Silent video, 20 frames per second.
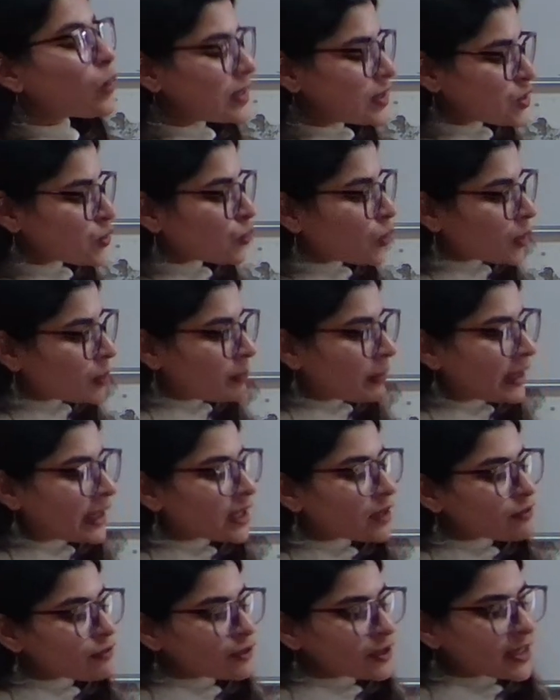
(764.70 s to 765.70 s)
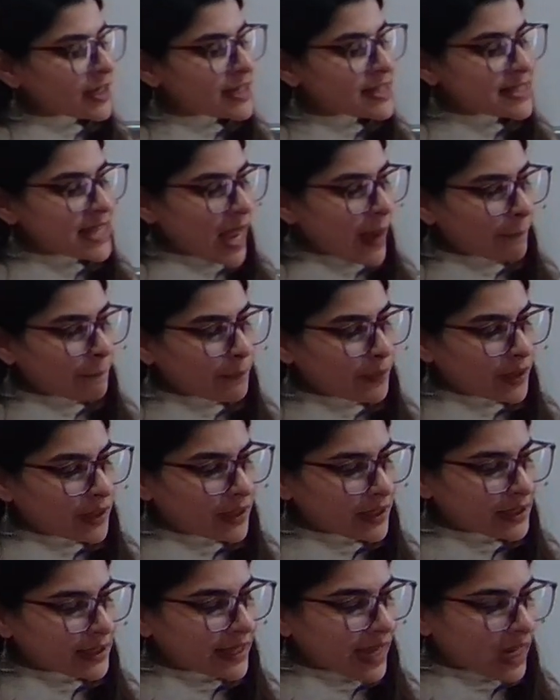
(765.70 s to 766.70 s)
would mean, for example, it
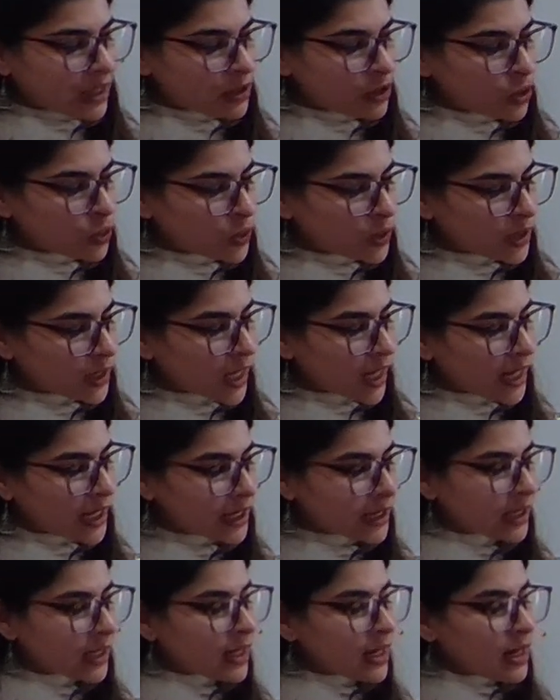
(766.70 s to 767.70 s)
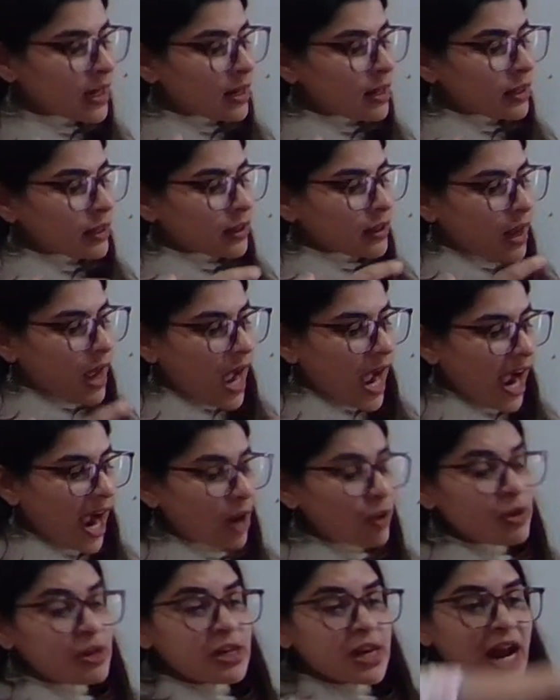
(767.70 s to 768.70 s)
can look like how
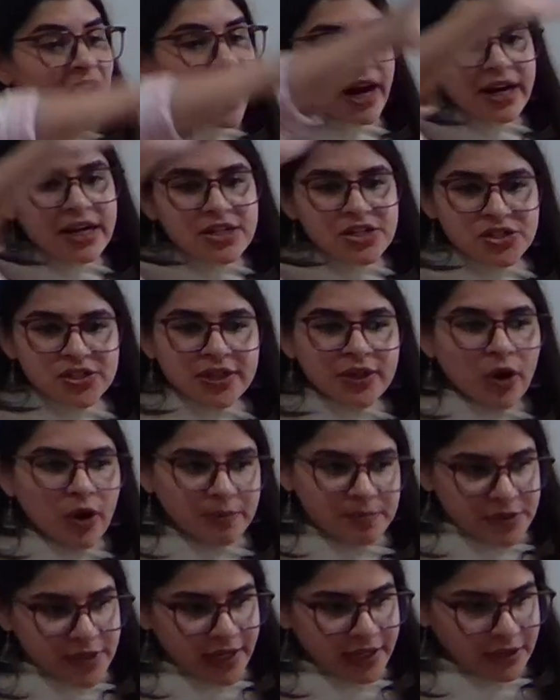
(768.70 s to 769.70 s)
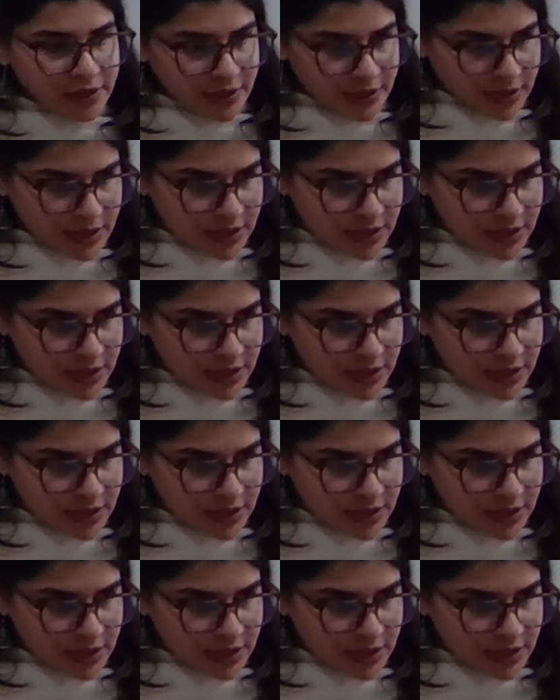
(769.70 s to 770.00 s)
large the object is,